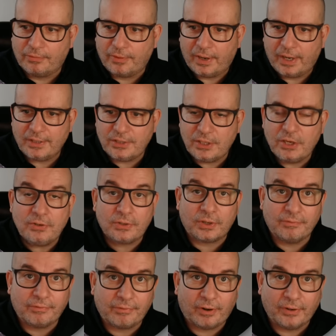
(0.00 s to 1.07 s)
and you
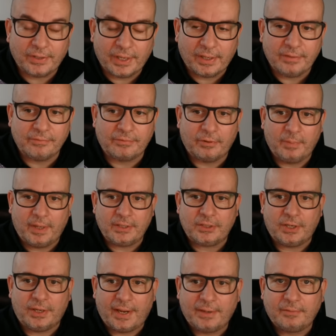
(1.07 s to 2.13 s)
can find that
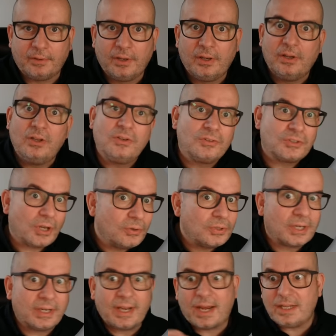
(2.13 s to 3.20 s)
information out, so
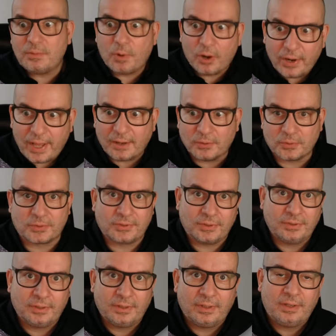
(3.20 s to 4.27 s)
can anyone else.
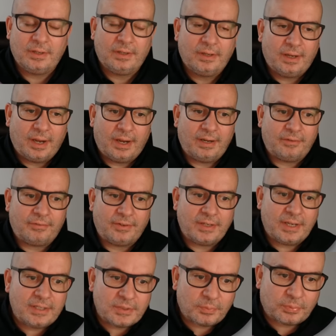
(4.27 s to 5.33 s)
And if it
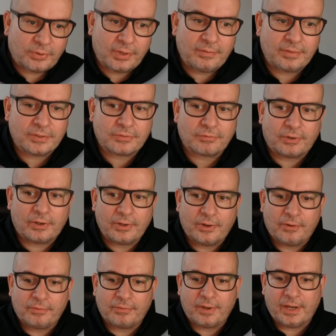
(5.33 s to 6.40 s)
is a previous
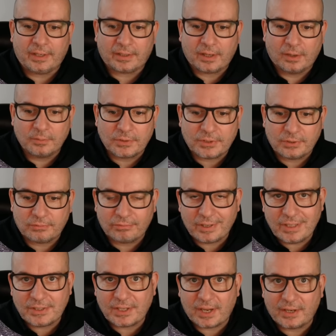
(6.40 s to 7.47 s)
write-off and it comes to
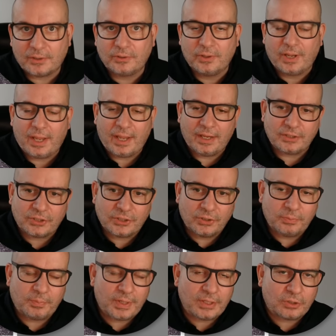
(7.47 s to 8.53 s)
resale, it should
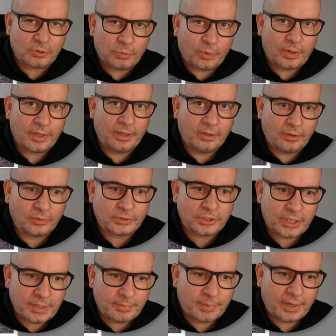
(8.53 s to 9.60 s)
be quite a lot
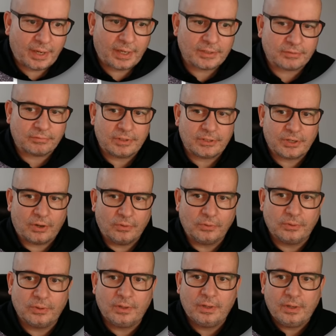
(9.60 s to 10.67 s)
cheaper as a
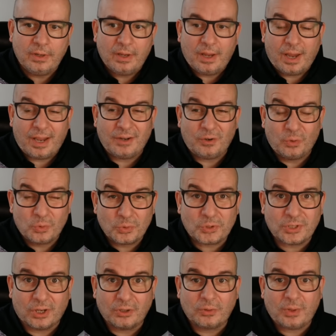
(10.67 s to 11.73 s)
result. And
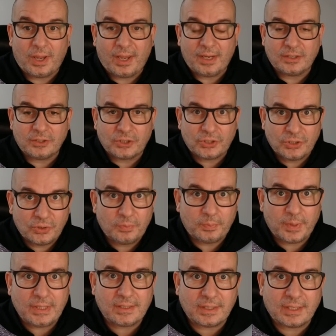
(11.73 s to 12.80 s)
also, it should
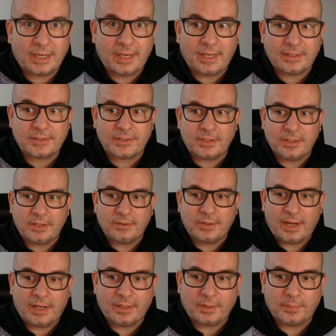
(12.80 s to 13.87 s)
be declared to you
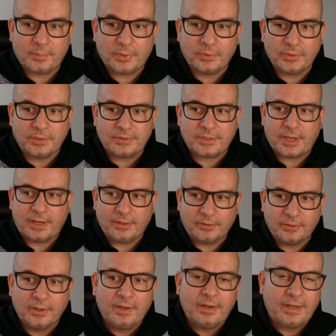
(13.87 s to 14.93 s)
at the point of sale.
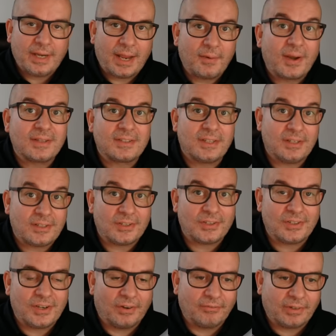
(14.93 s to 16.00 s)
Now, as this is
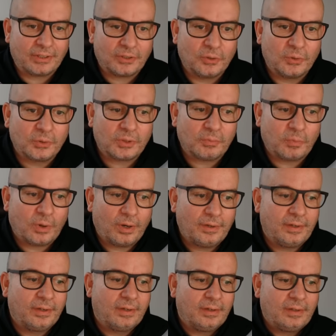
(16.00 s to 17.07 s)
an unrecorded one,
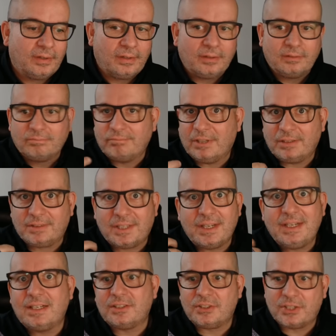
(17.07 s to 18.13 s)
the
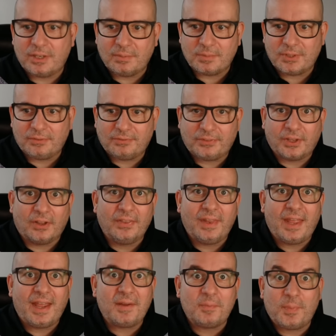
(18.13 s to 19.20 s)
dealerships have done
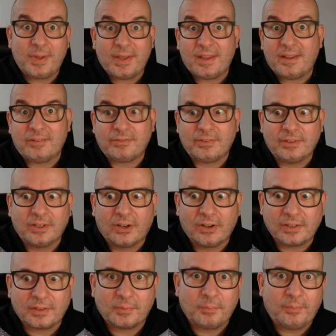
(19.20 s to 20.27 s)
their bit, if you
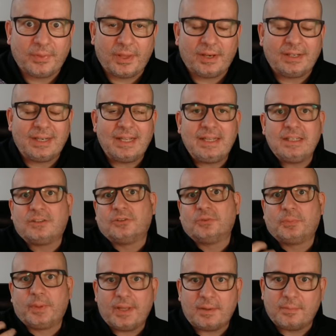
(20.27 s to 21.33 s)
like, their legal
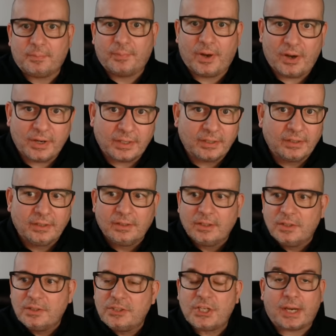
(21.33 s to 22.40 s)
bit by
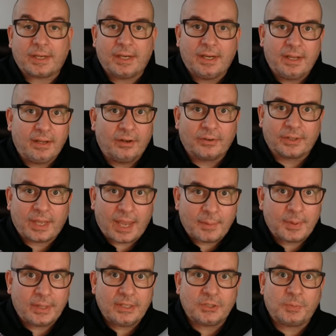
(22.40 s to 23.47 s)
checking it on CAP
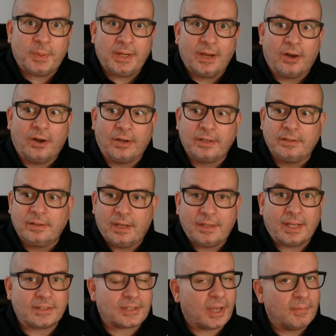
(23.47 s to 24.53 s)
HPI, and
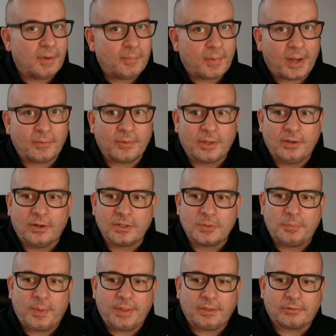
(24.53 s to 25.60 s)
that's coming back with a nice
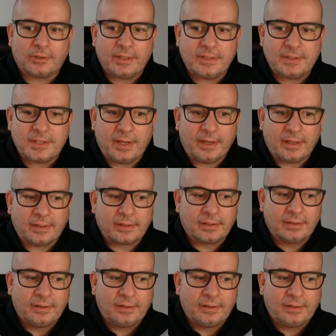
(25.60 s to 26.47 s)
big green tick.